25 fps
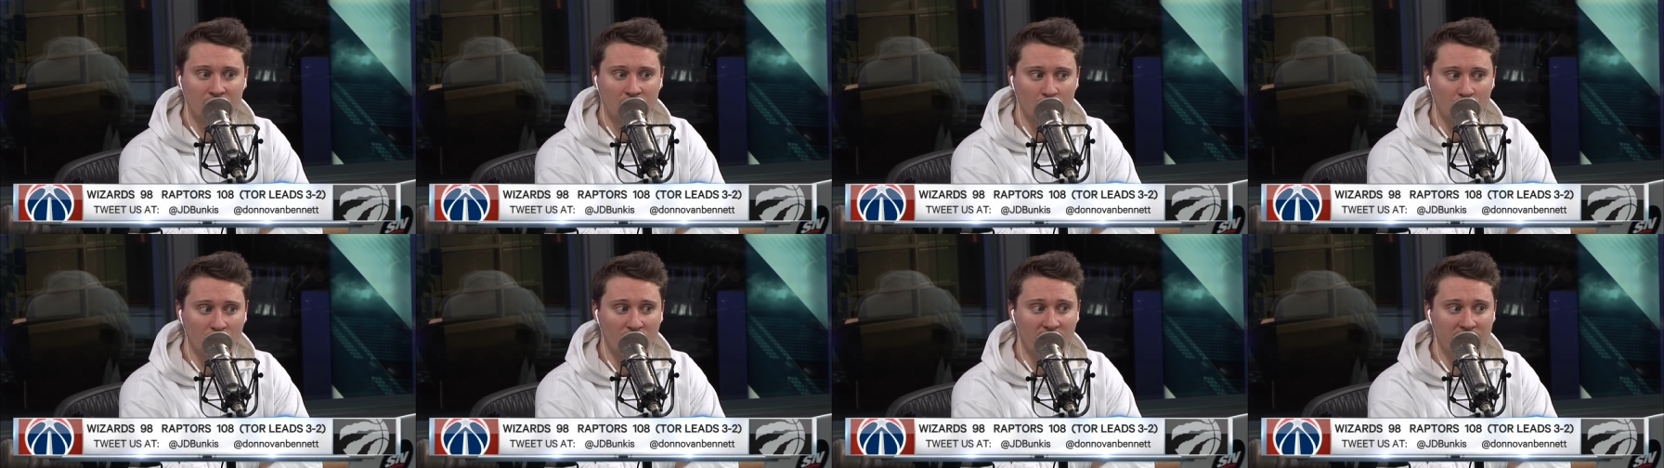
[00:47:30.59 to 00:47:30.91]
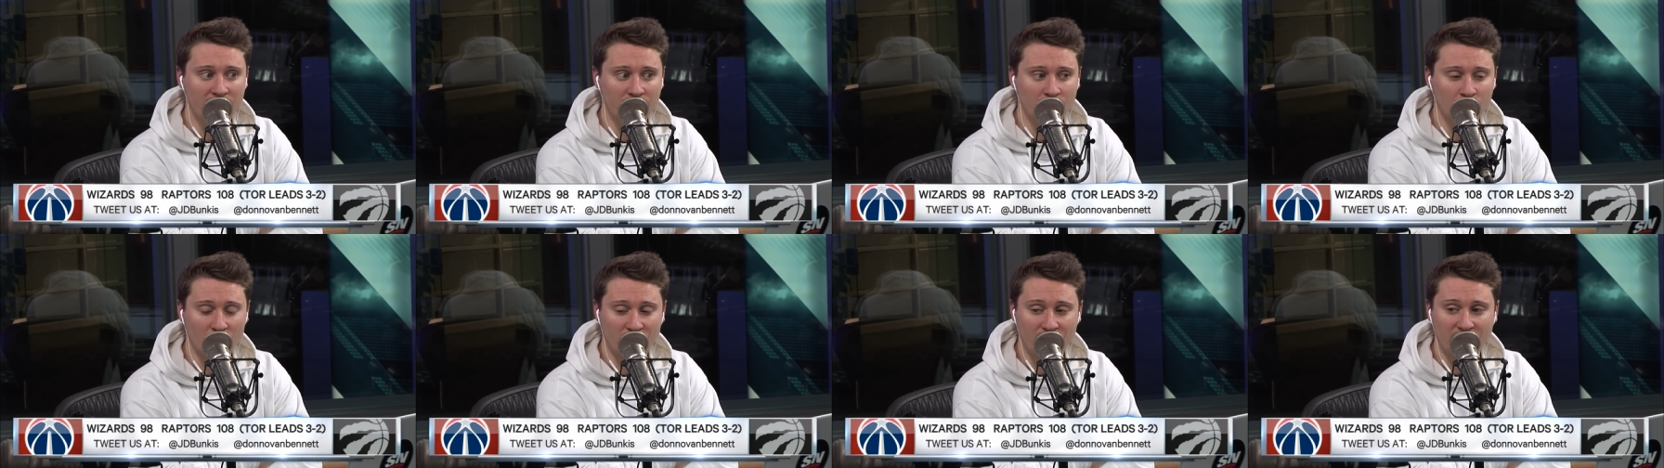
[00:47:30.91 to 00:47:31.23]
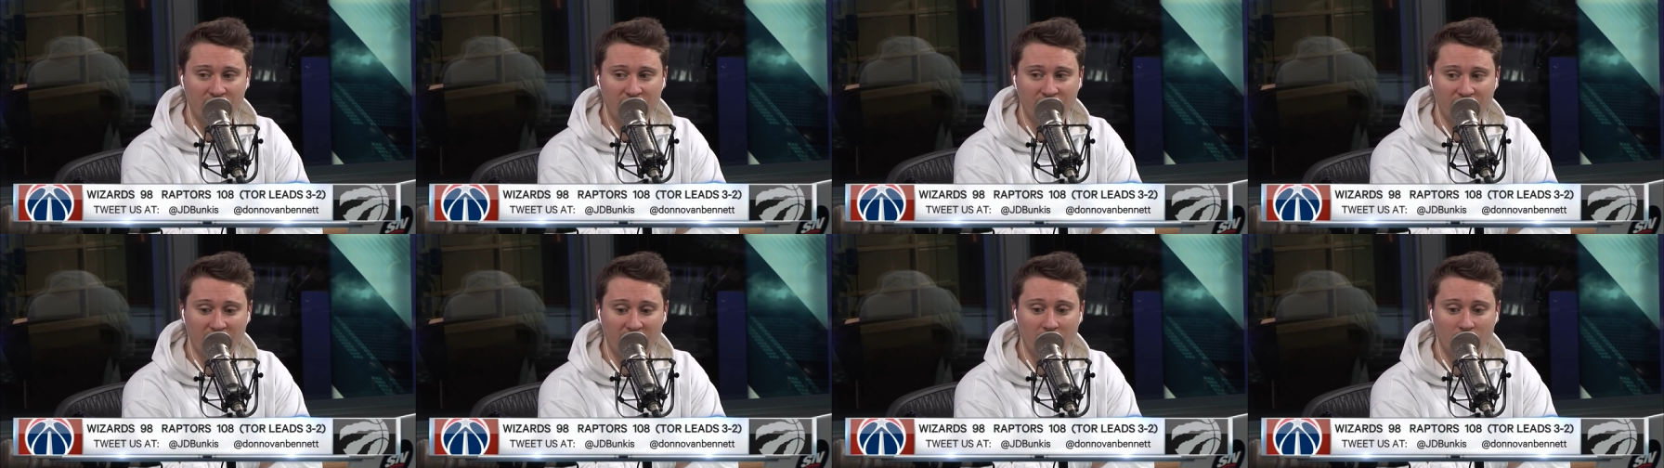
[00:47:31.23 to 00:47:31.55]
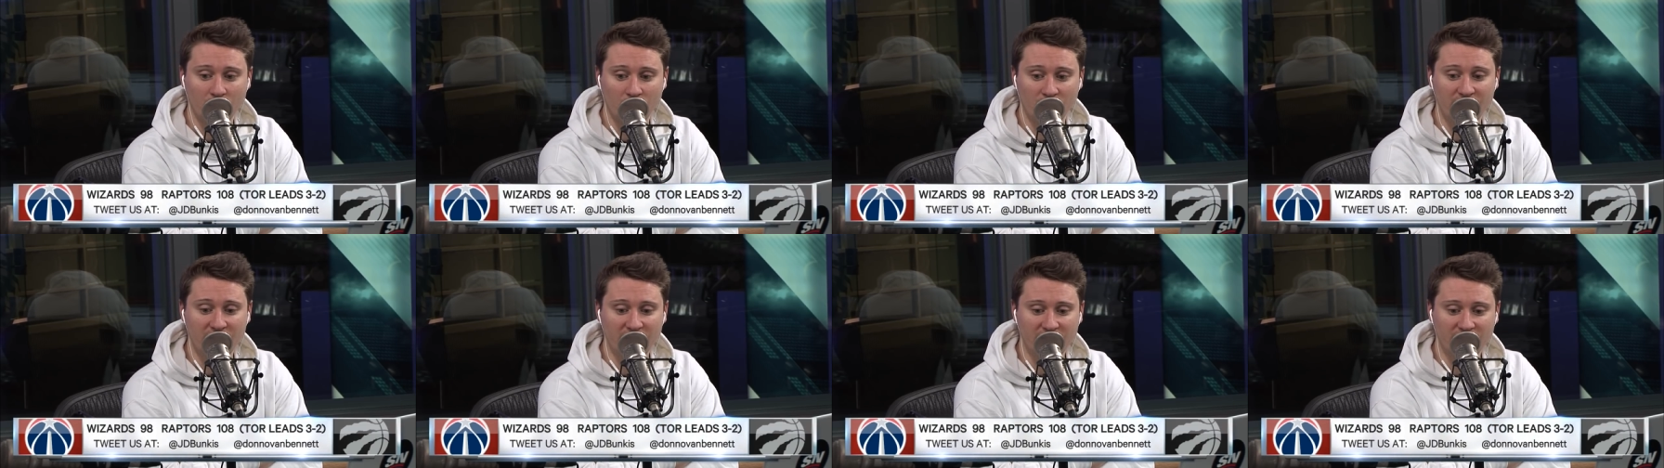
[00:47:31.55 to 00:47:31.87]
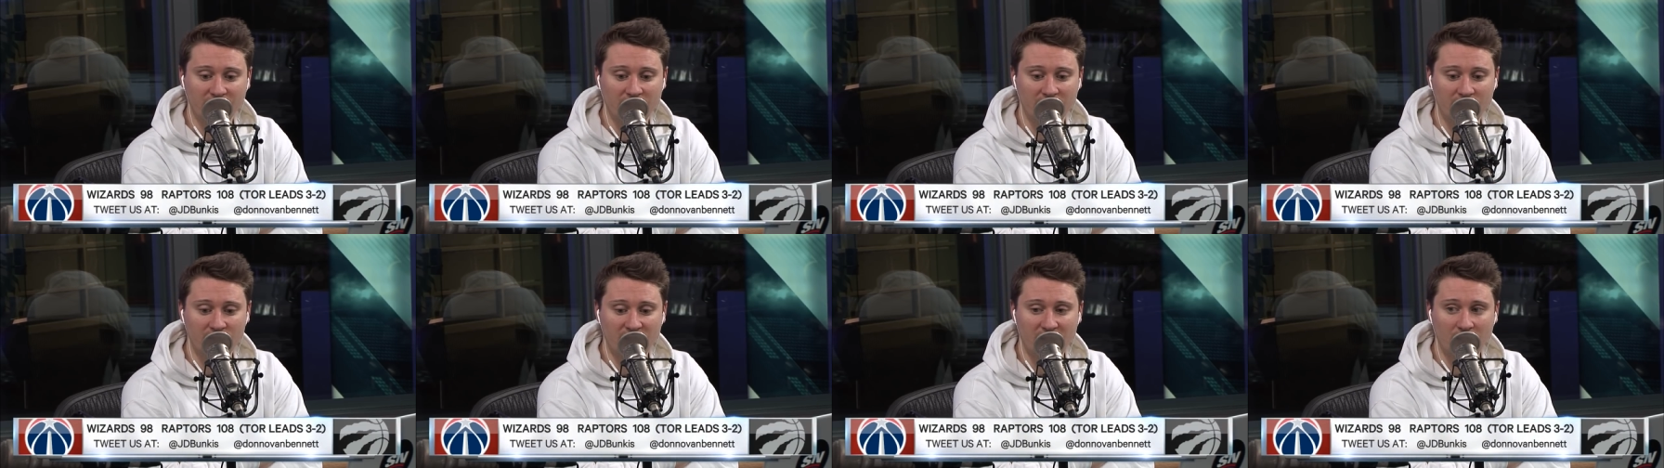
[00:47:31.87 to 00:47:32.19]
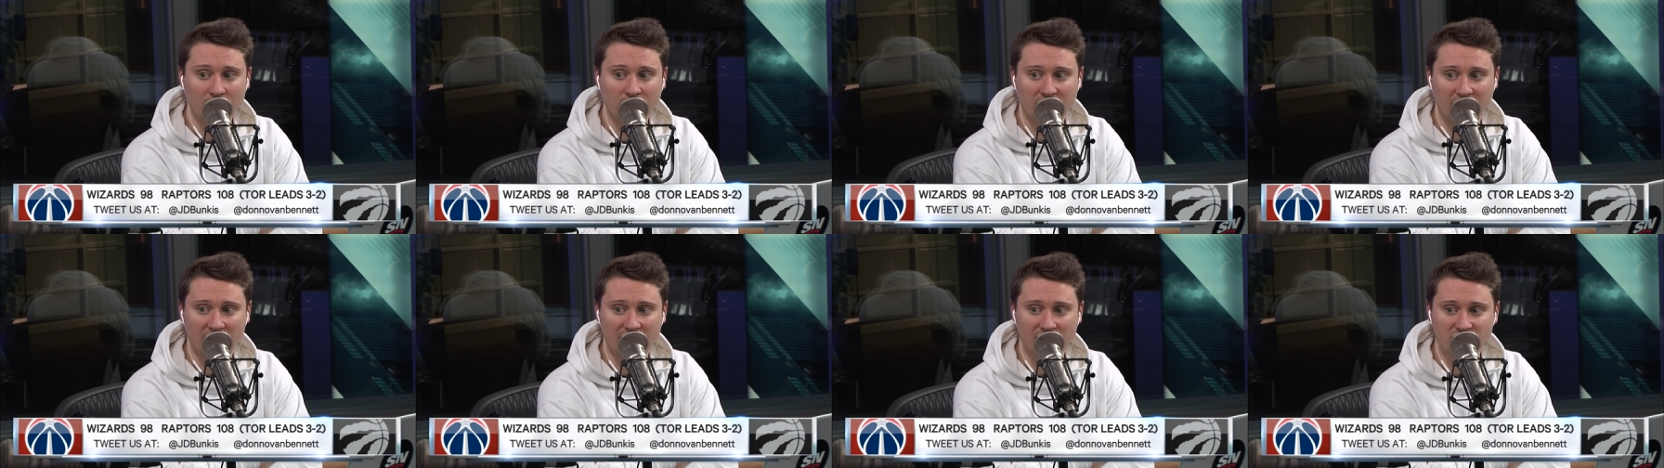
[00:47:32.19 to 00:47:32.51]
when when they failed when they flamed
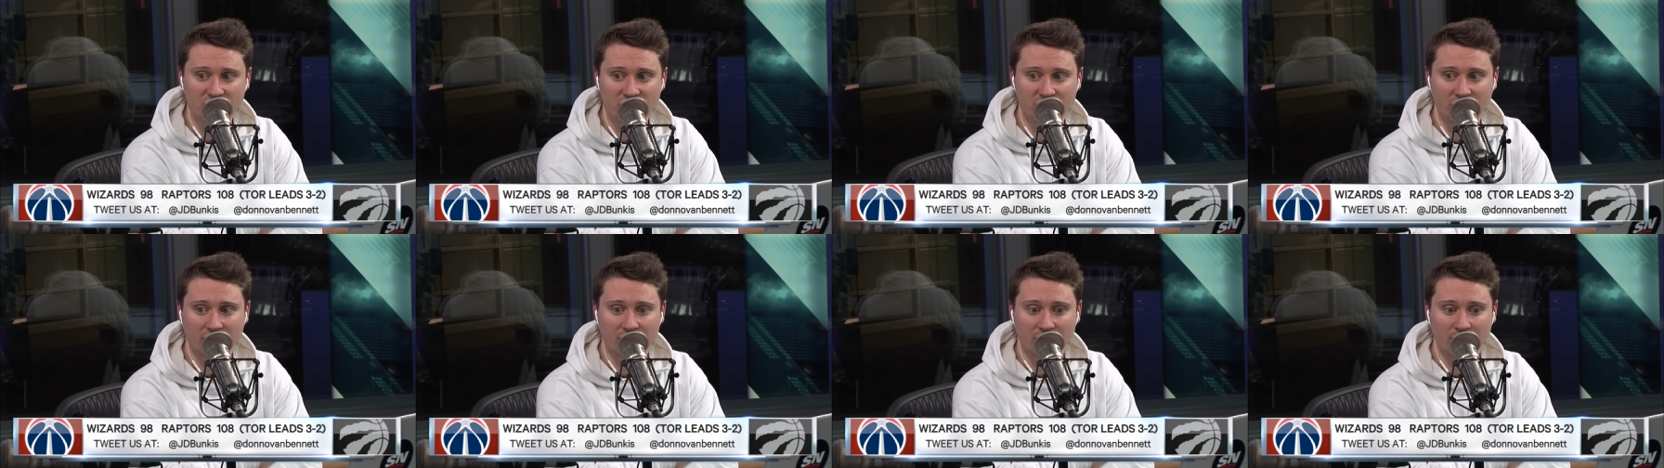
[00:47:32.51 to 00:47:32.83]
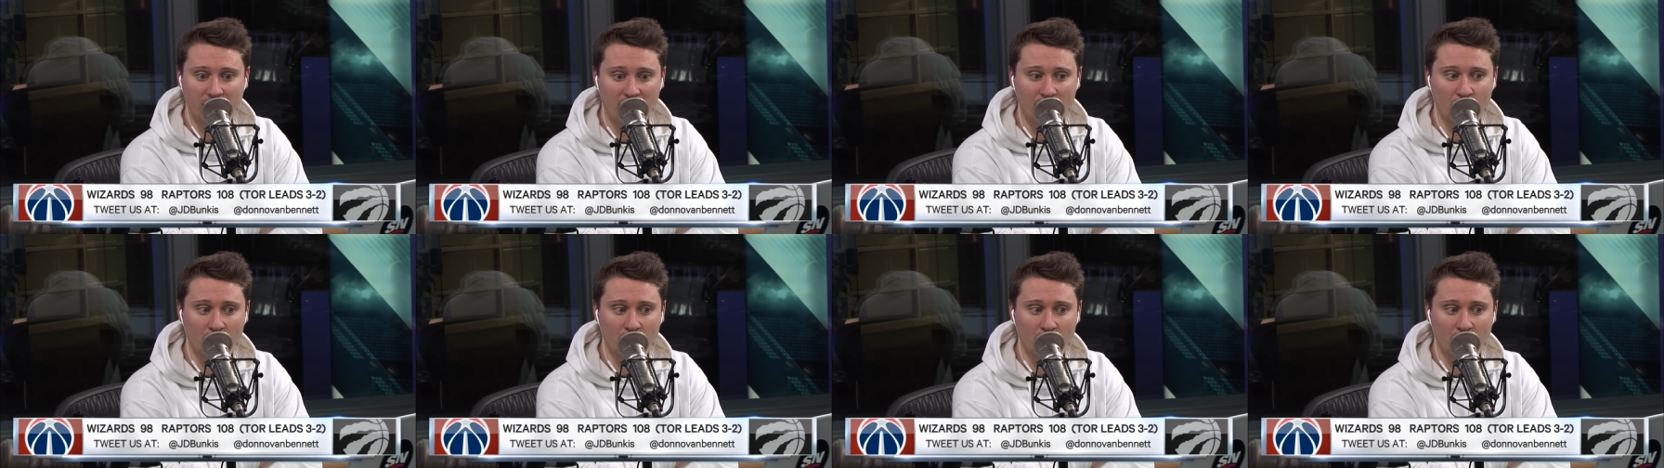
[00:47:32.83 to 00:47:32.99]
out last year and,